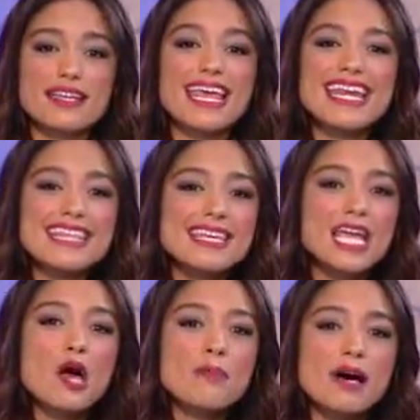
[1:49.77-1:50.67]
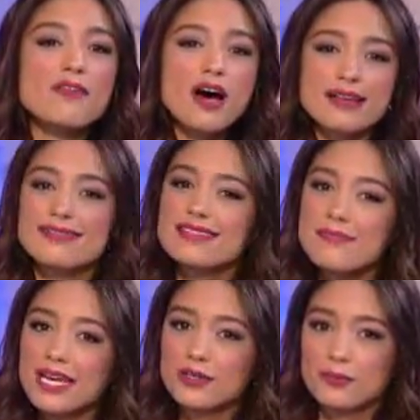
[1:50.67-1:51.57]
that anything above Haus's
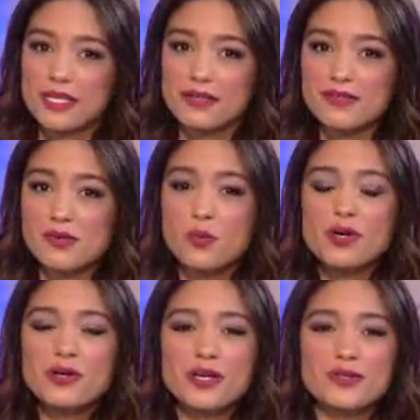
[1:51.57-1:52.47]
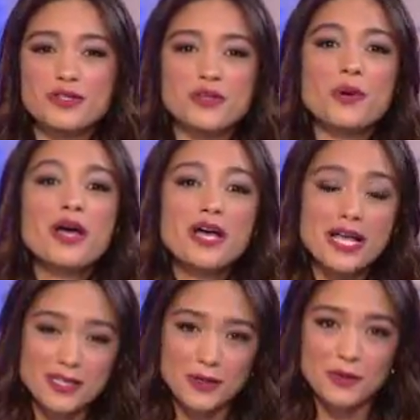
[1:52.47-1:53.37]
medical bills will go to
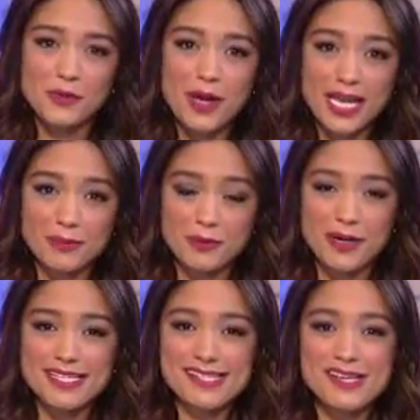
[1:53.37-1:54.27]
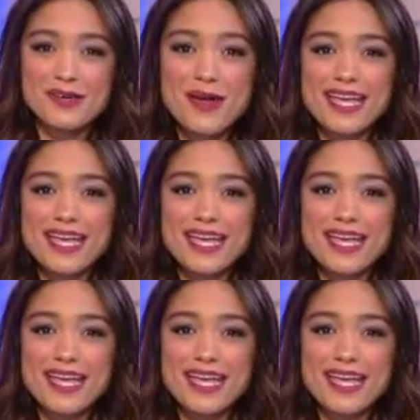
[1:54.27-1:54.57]
a local animal rescue.